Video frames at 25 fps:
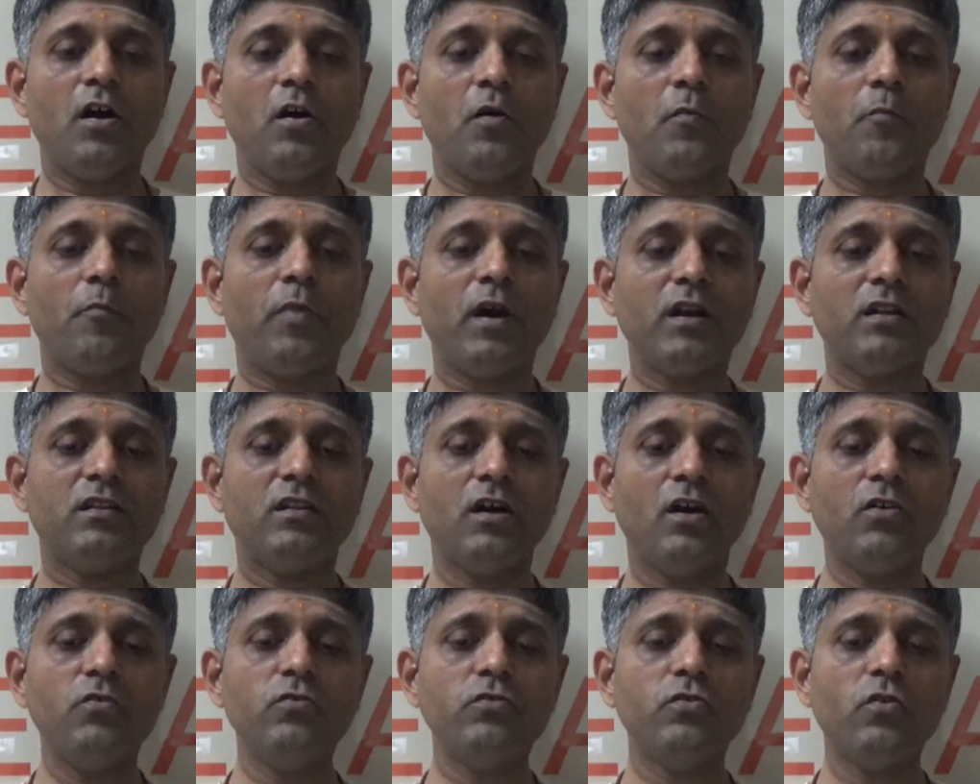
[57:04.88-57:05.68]
But
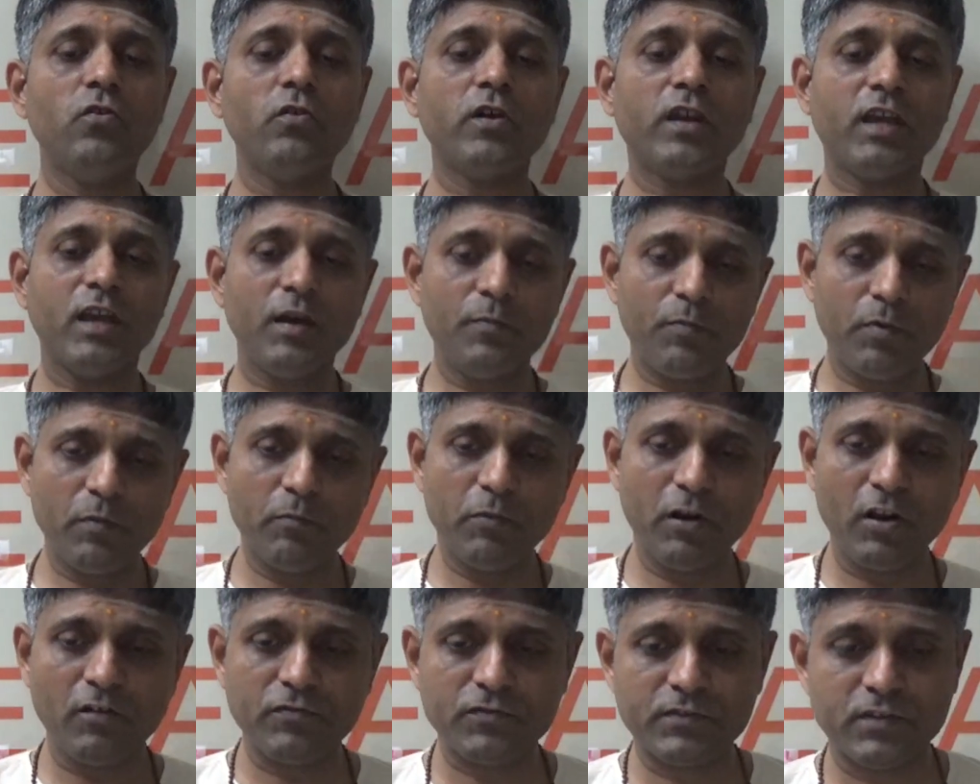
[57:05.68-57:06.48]
thou, though
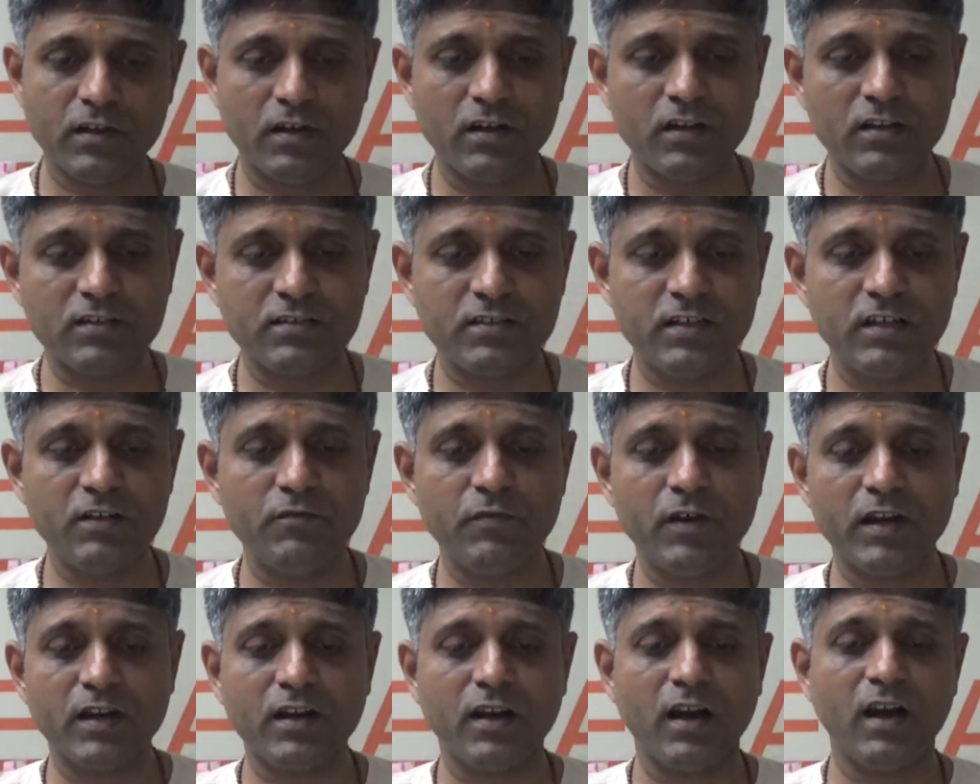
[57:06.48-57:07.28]
capable of sternest deed,
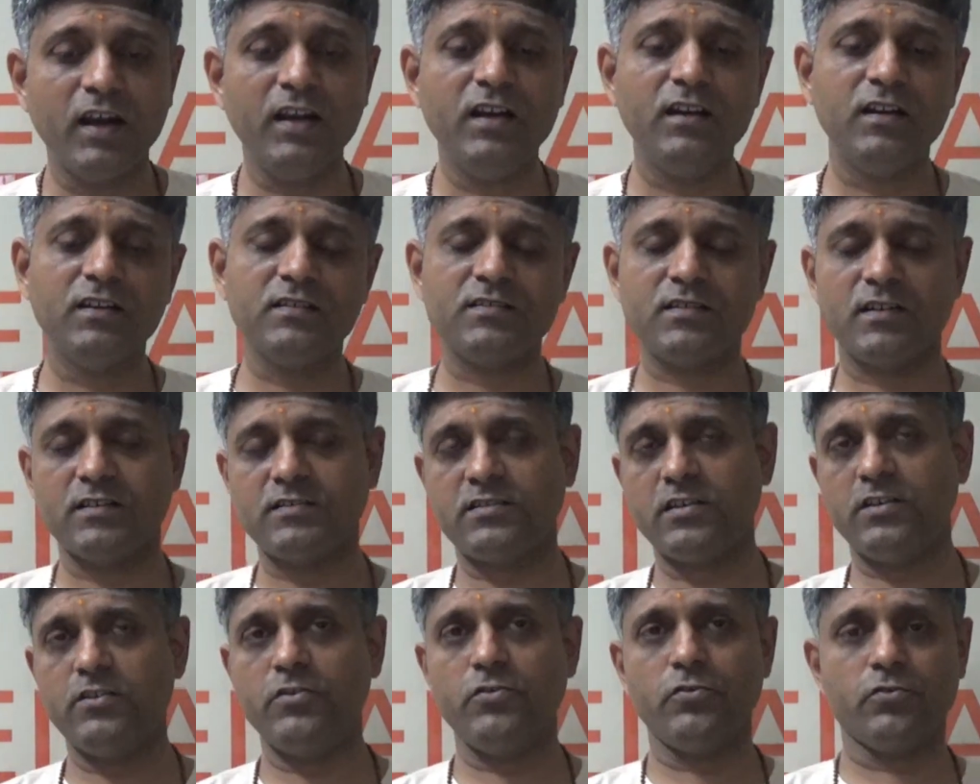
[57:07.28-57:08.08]
were kind as
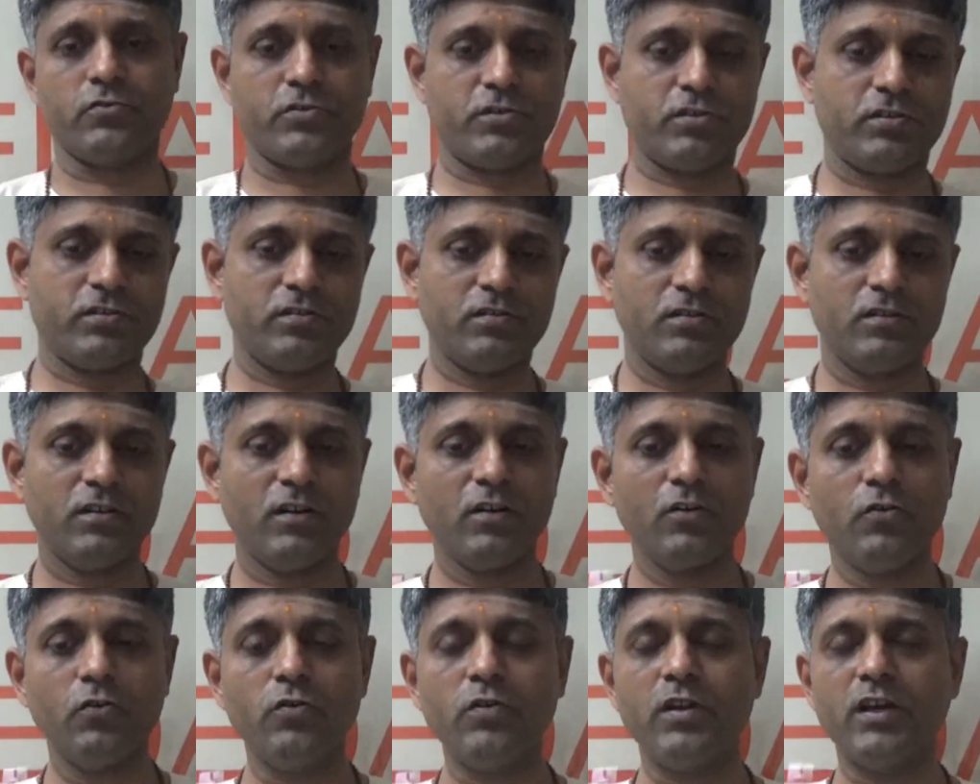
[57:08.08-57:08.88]
resolute,
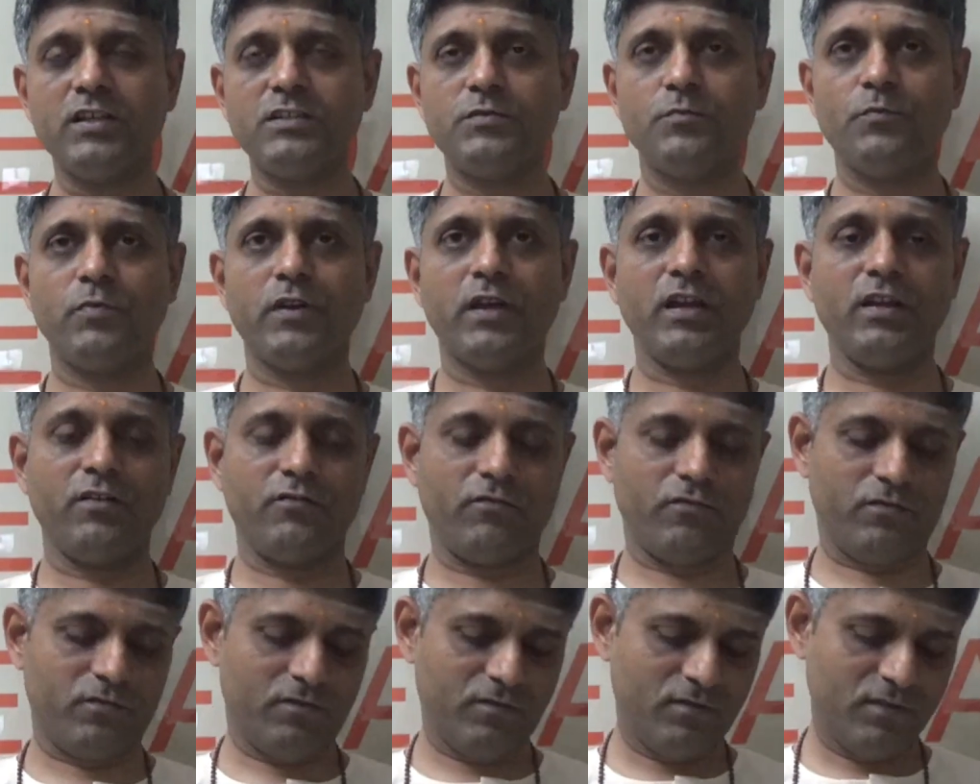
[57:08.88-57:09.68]
good as
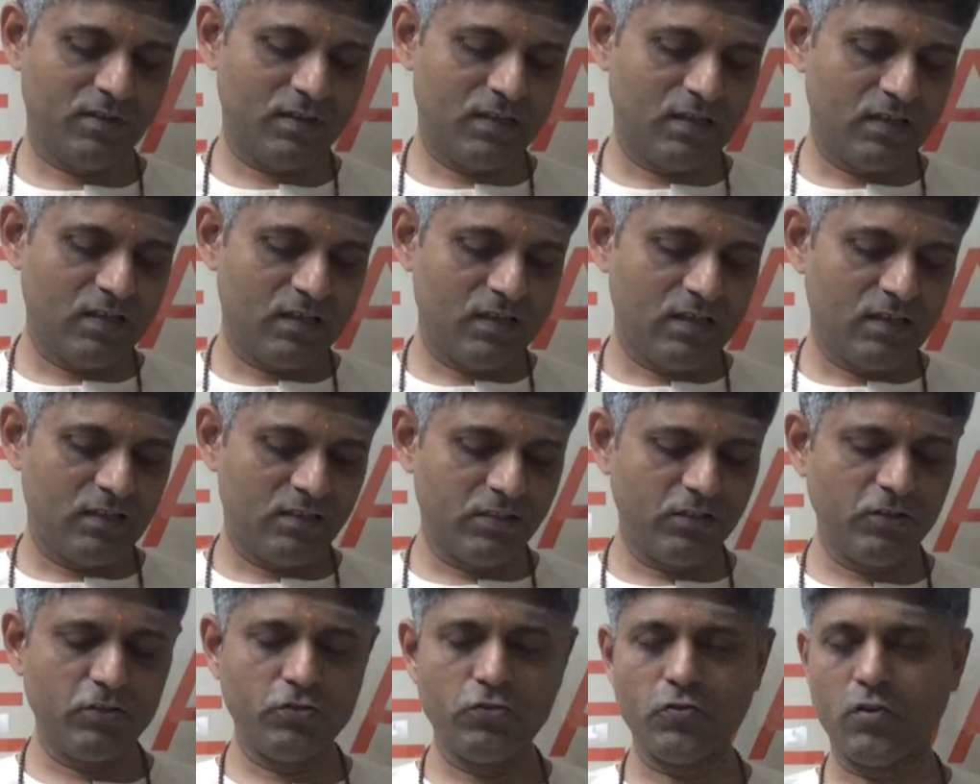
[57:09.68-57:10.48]
brave.
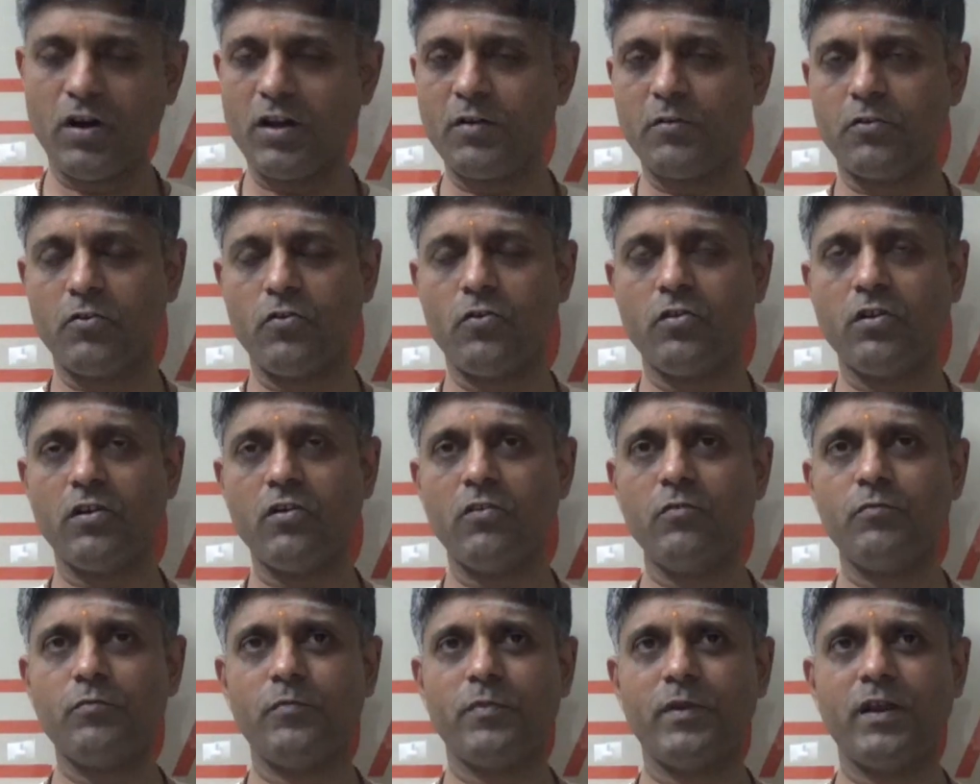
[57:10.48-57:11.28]
See, you are no
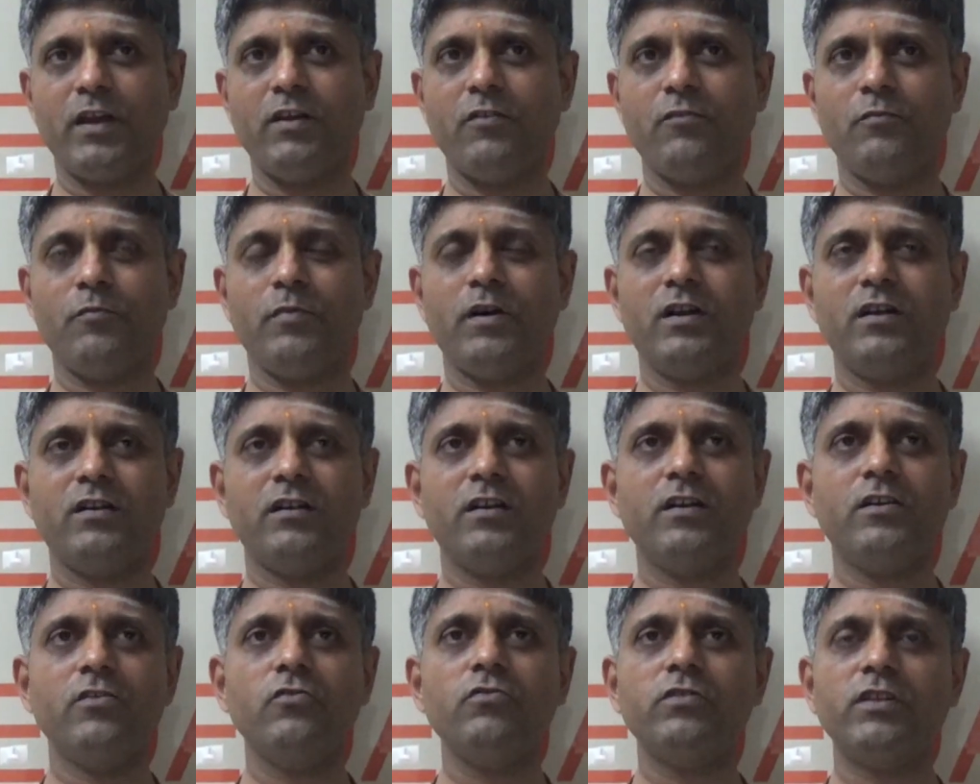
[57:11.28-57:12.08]
doubt brave, but
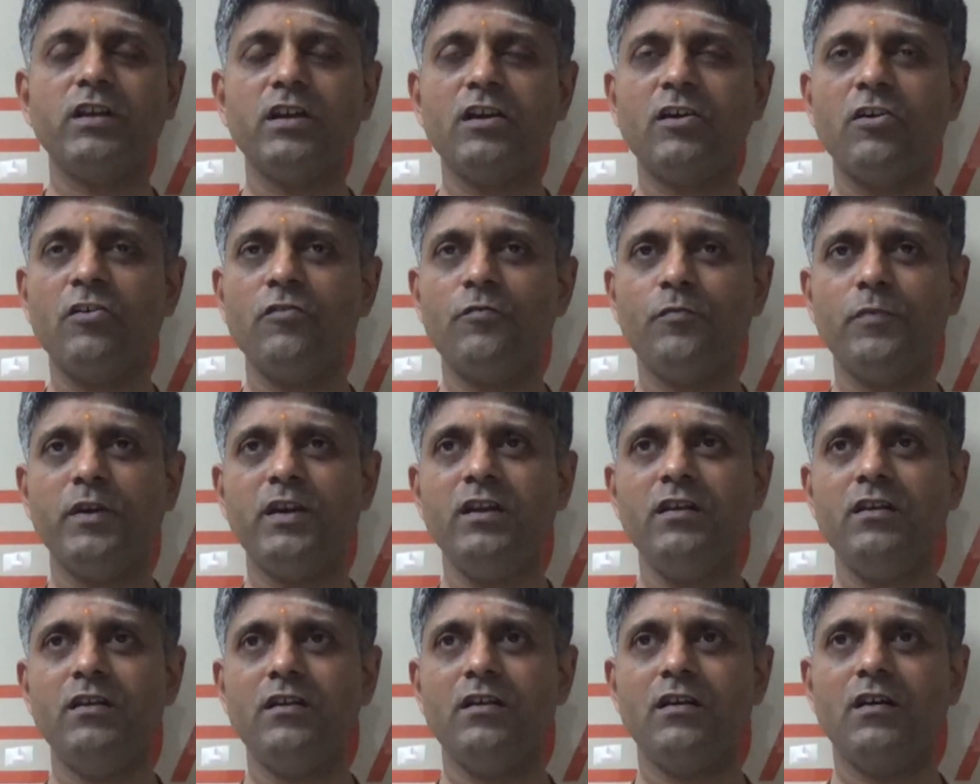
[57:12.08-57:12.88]
did you think of
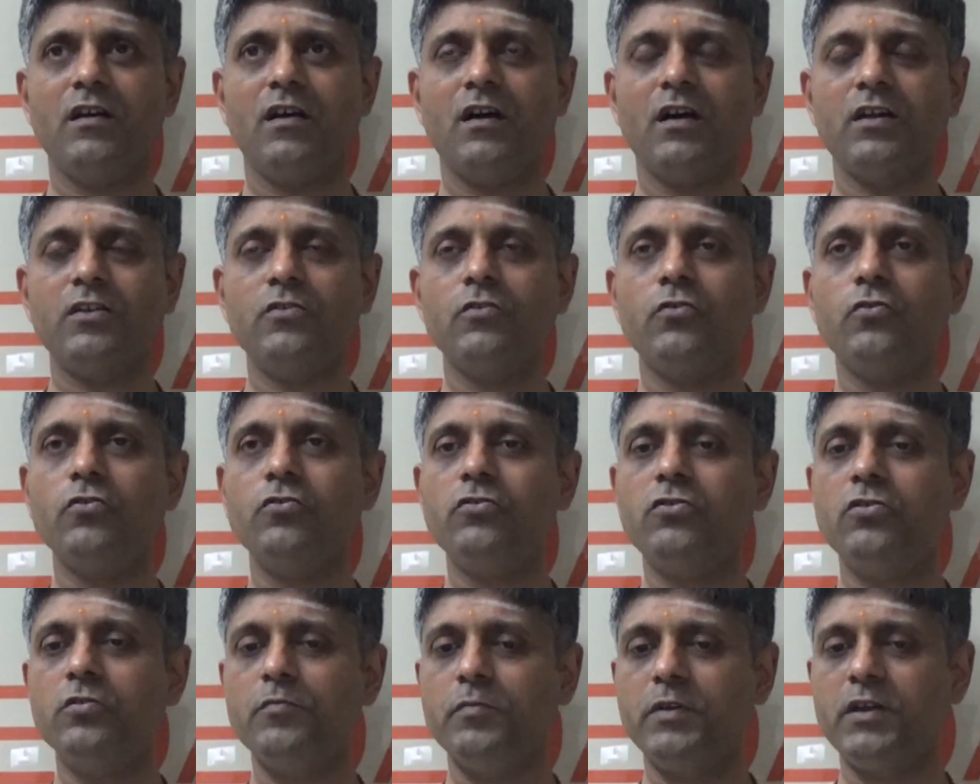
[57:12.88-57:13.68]
me? Are you
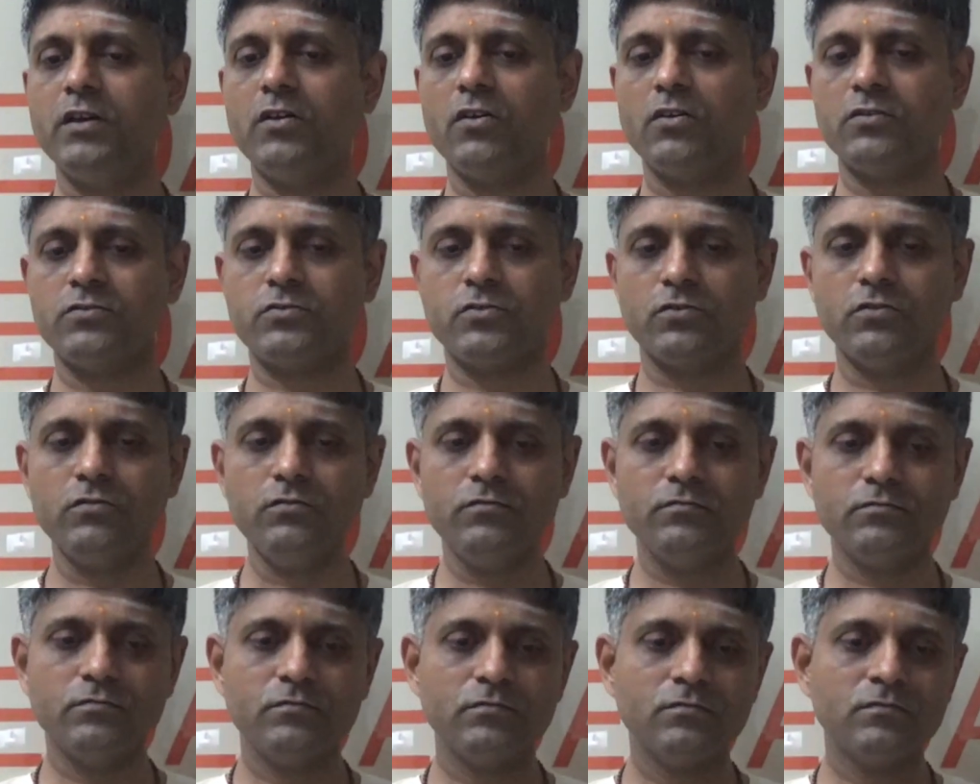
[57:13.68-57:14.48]
good to me also?